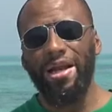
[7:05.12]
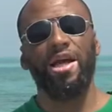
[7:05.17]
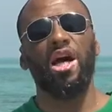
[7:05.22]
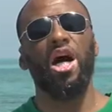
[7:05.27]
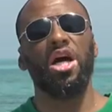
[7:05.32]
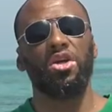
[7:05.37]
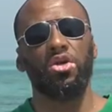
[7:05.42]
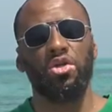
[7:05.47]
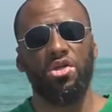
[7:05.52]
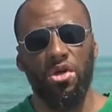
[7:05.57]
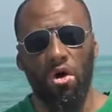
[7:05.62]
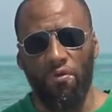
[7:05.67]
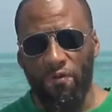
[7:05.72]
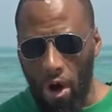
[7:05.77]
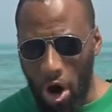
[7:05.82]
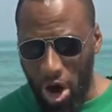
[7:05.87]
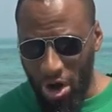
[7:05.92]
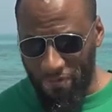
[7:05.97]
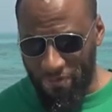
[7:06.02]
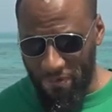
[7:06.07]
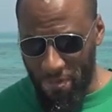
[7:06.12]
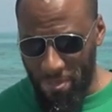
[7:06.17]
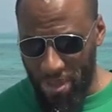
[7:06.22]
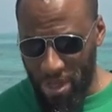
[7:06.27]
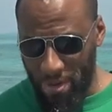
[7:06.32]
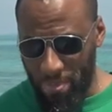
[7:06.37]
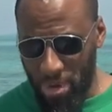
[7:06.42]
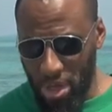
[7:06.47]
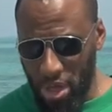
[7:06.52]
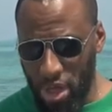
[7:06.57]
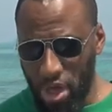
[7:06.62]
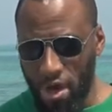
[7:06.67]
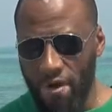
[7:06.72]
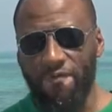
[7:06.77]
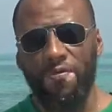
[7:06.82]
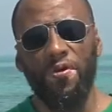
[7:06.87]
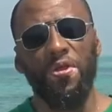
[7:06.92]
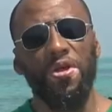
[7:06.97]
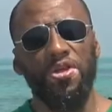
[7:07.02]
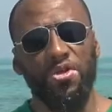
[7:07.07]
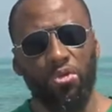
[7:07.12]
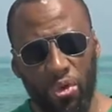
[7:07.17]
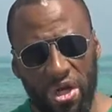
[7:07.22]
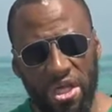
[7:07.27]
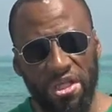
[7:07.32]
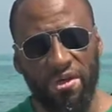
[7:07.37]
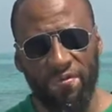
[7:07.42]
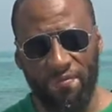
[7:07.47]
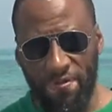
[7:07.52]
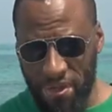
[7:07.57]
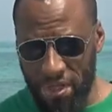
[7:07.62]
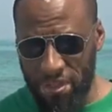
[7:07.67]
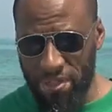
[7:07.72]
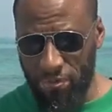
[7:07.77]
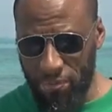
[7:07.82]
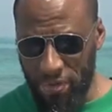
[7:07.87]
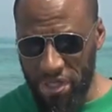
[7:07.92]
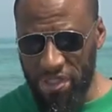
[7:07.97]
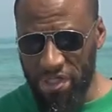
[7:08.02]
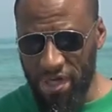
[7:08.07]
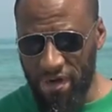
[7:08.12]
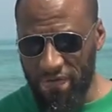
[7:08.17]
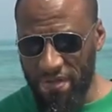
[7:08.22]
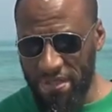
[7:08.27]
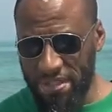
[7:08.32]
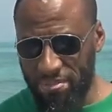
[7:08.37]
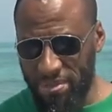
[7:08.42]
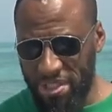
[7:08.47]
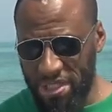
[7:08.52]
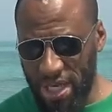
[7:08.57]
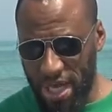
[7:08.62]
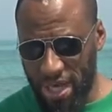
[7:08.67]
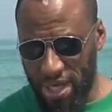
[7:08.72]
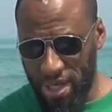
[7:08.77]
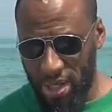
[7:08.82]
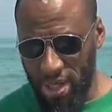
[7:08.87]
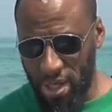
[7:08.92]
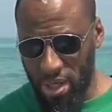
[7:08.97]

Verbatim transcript: cut yourself off from them for this reason, for this reason of this mistake.